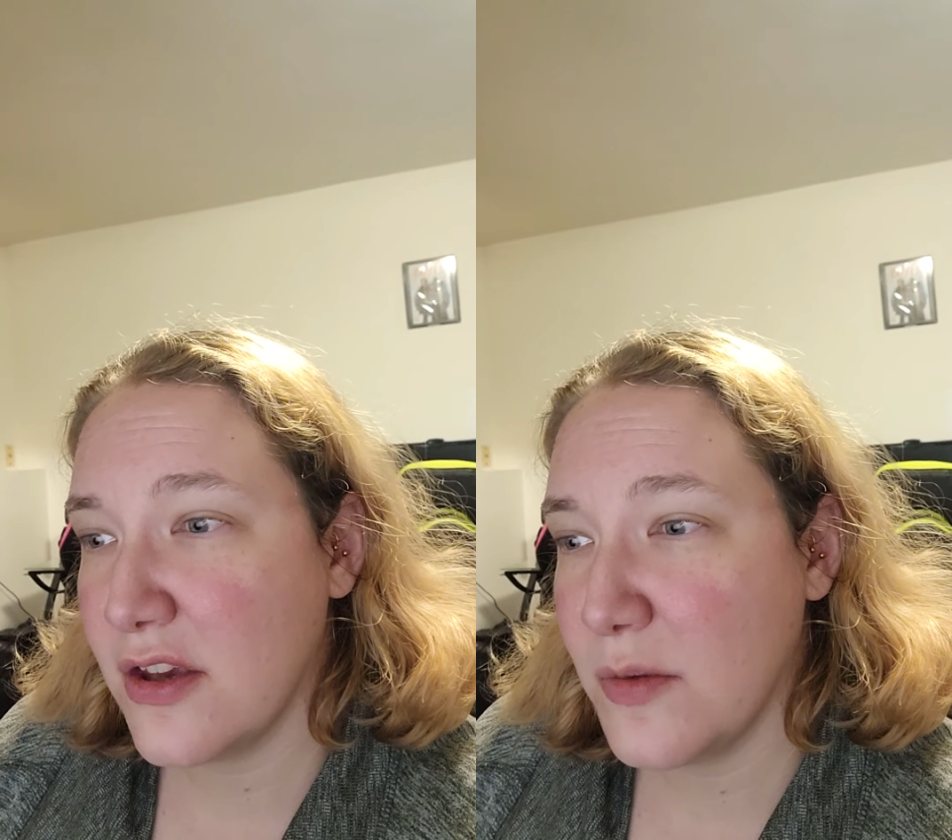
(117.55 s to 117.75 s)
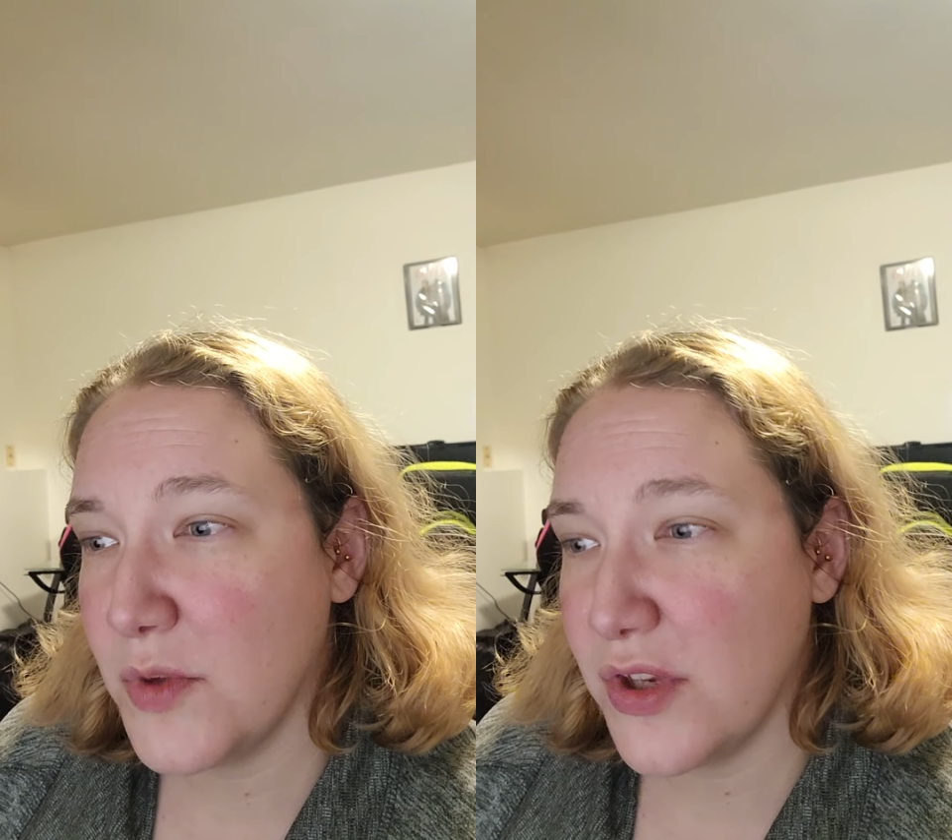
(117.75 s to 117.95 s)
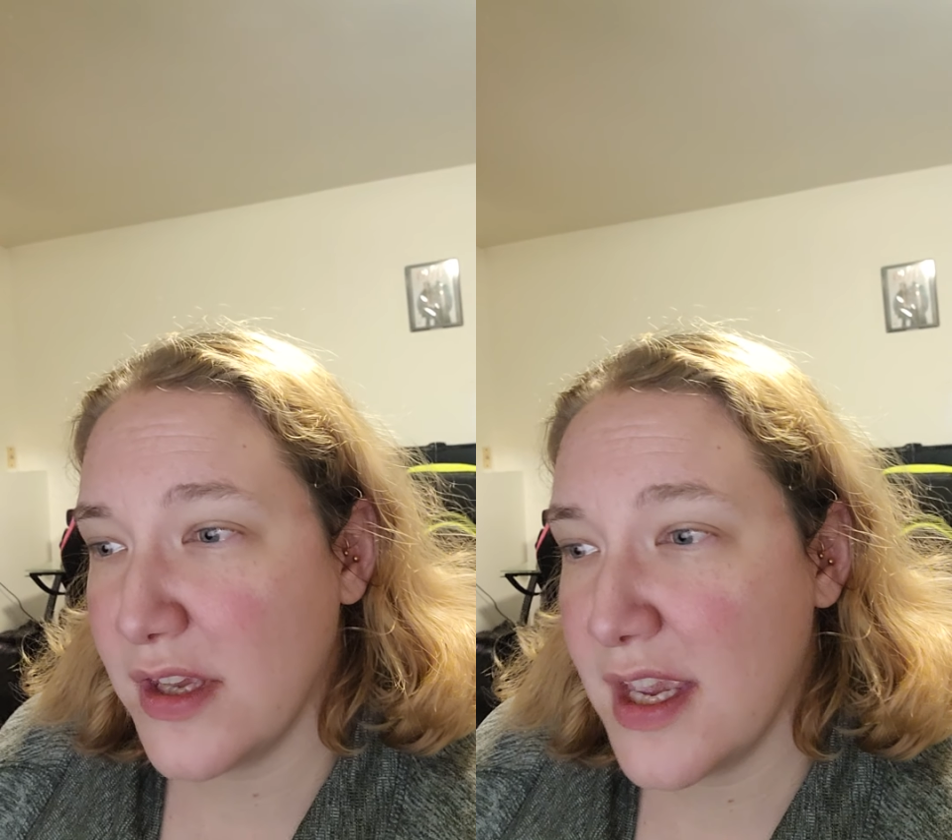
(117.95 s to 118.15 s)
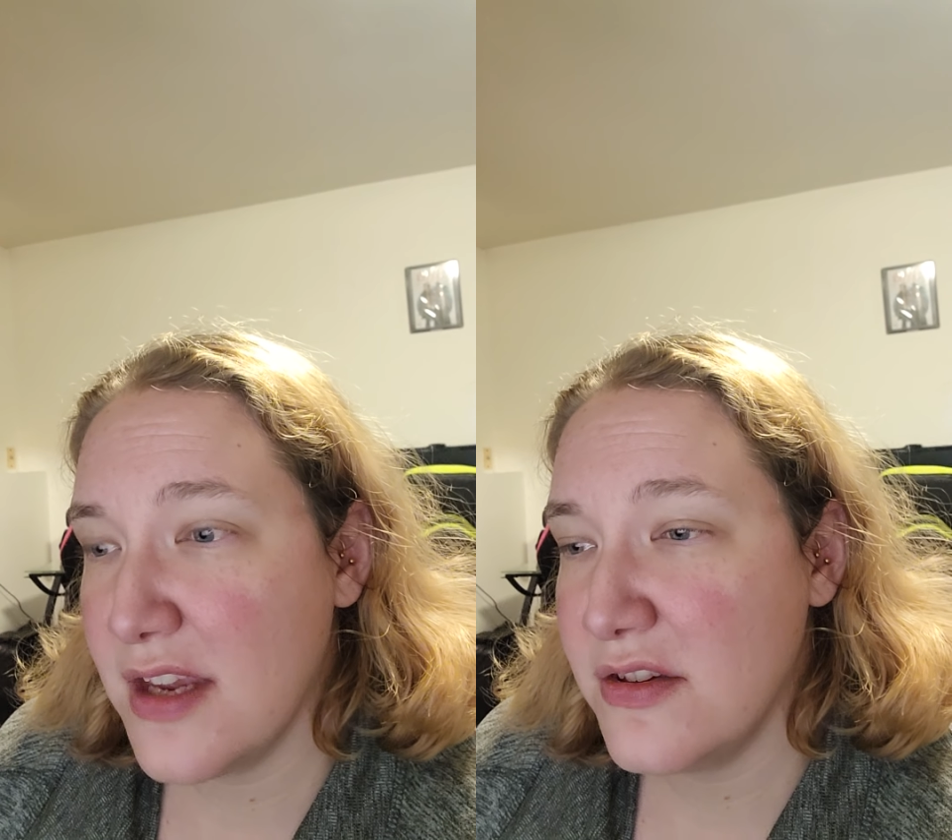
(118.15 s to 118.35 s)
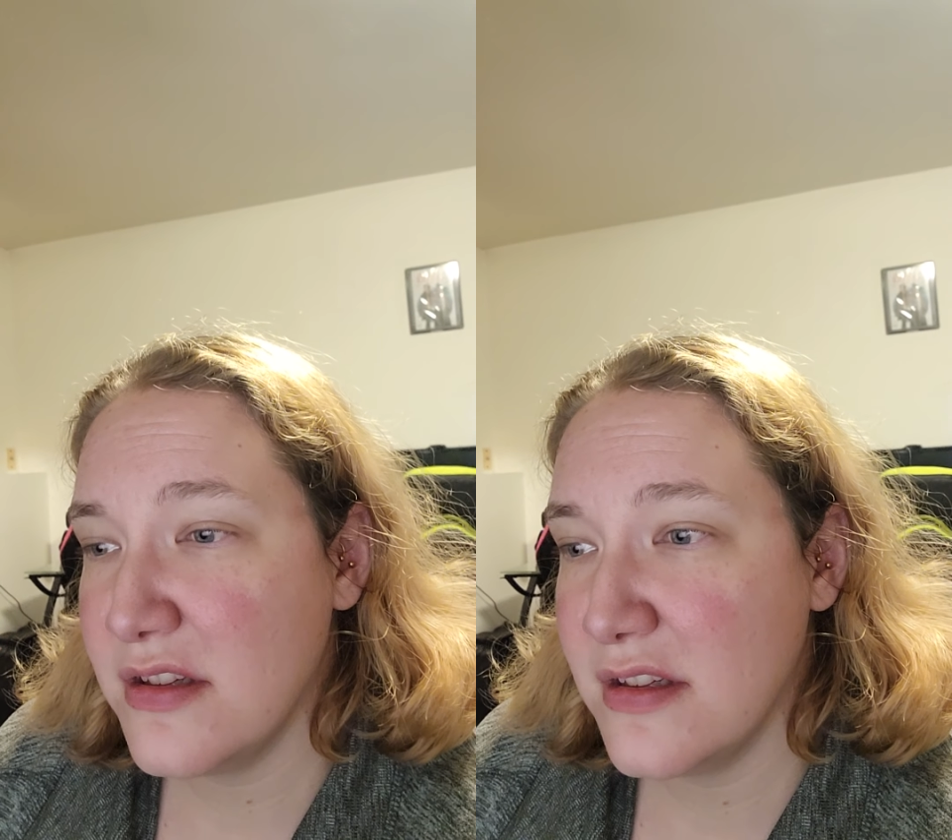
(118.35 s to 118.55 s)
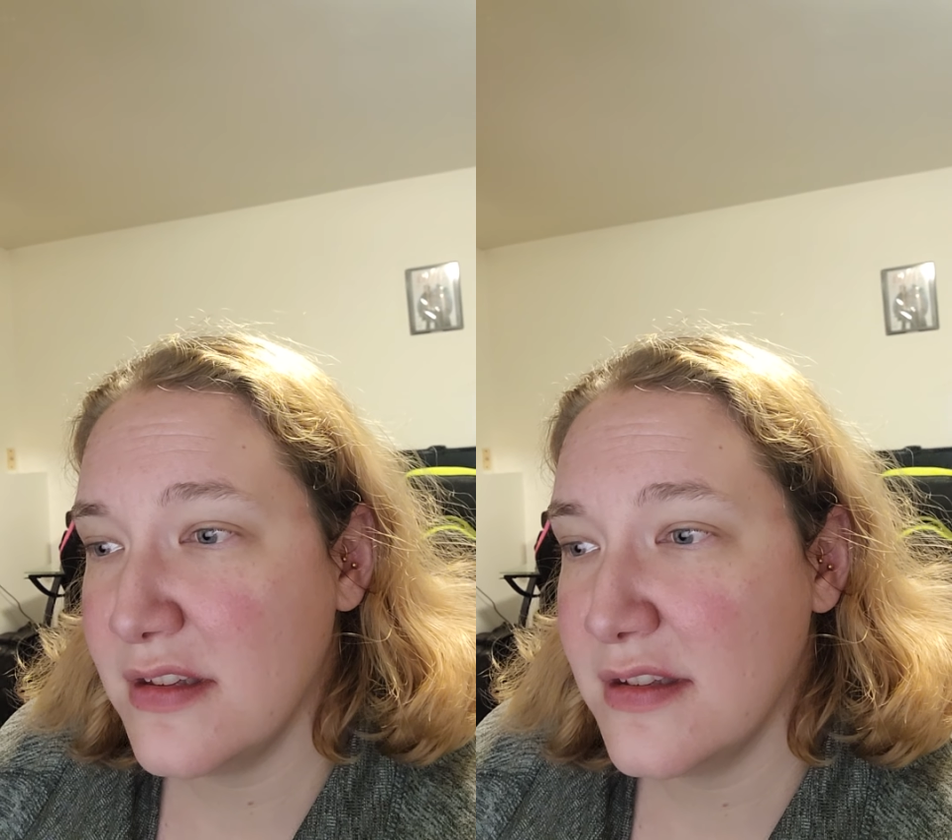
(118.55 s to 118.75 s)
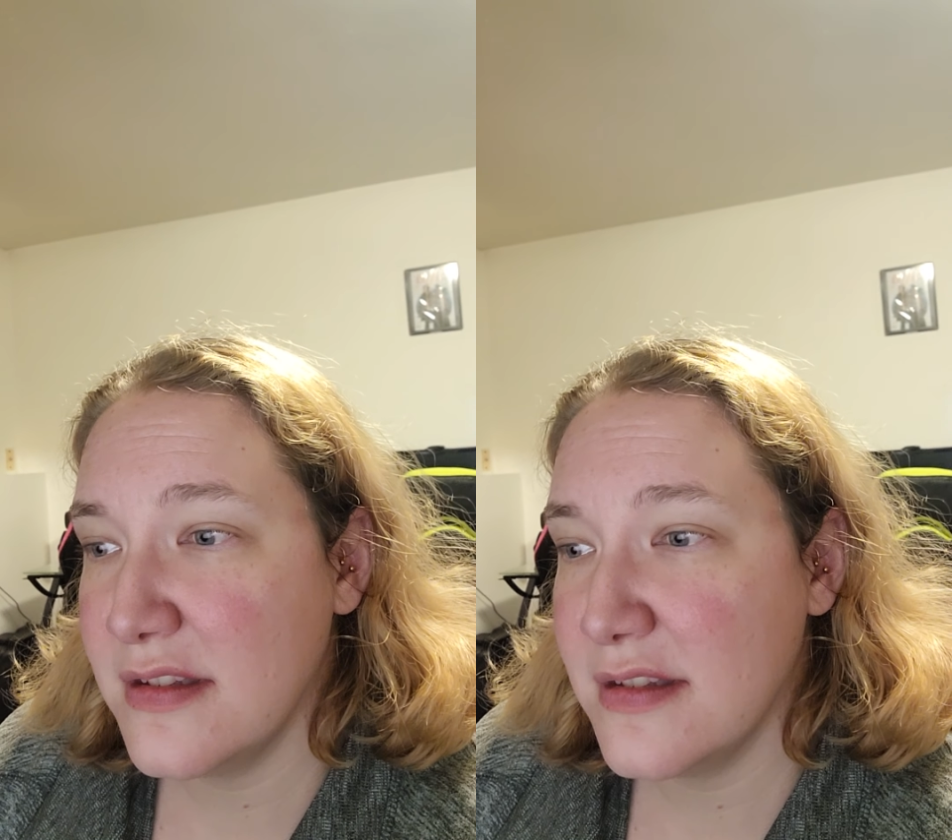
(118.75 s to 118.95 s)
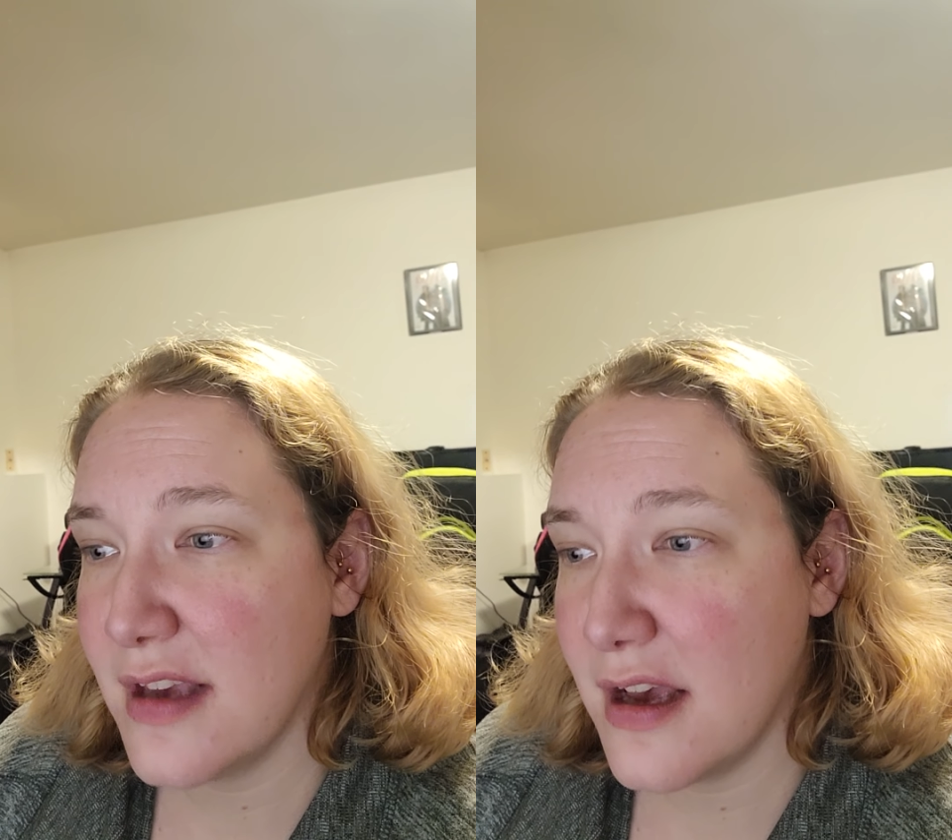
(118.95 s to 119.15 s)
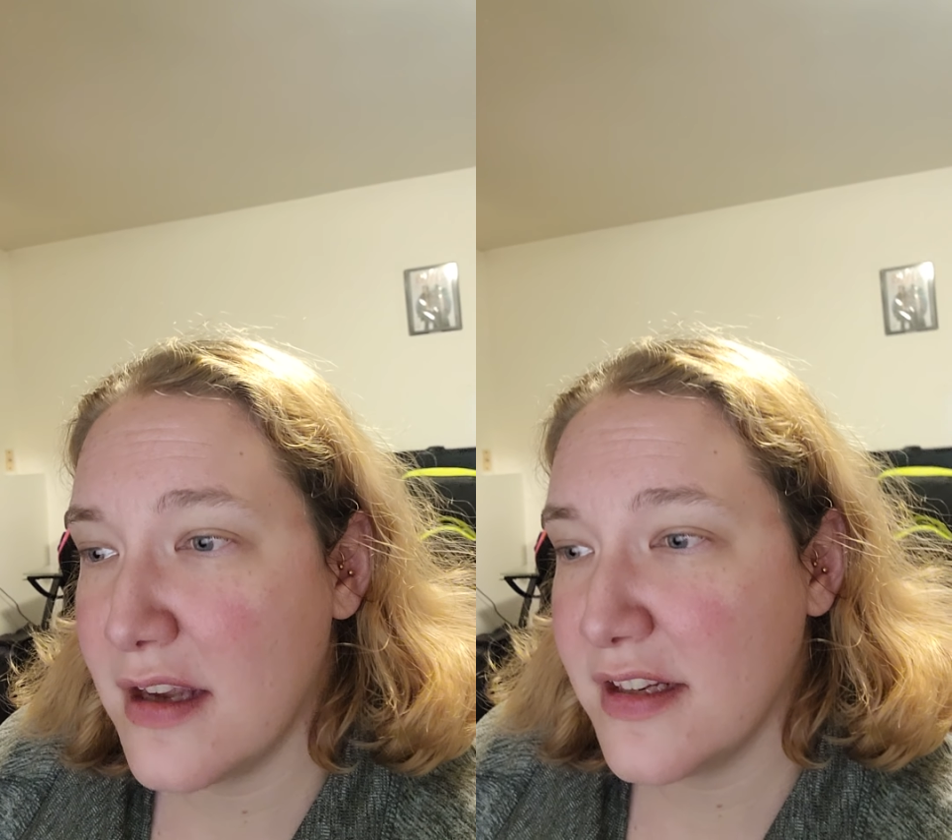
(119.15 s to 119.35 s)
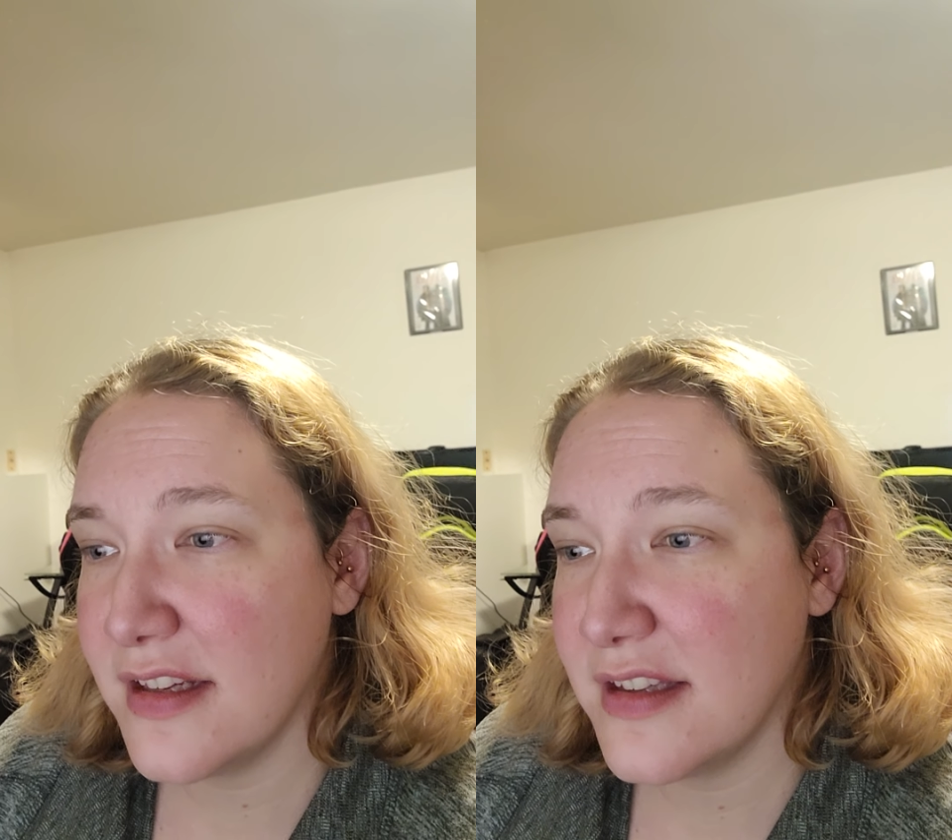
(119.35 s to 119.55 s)
communications,
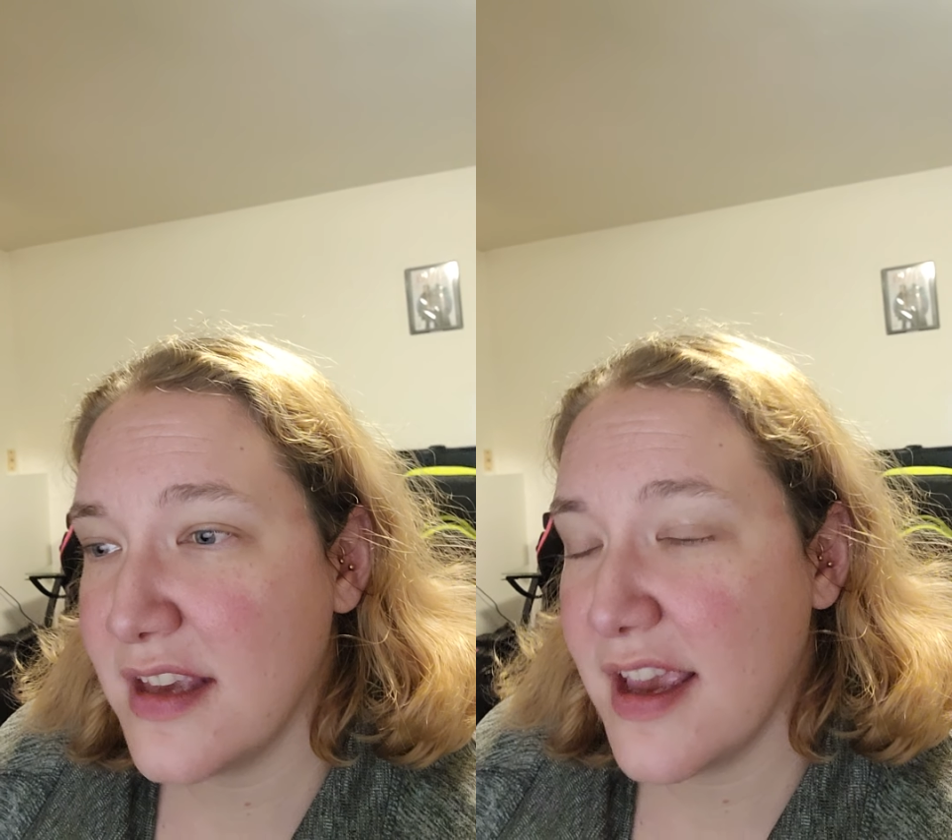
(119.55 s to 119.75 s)
audit,